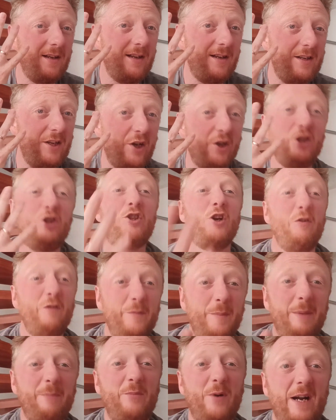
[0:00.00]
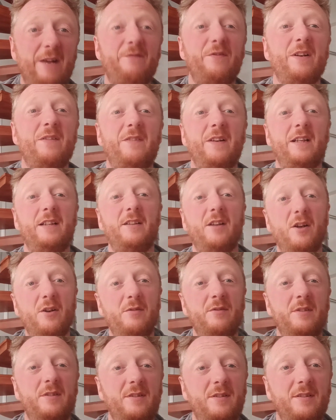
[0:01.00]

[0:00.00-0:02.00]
you know, you don't remember everything, no?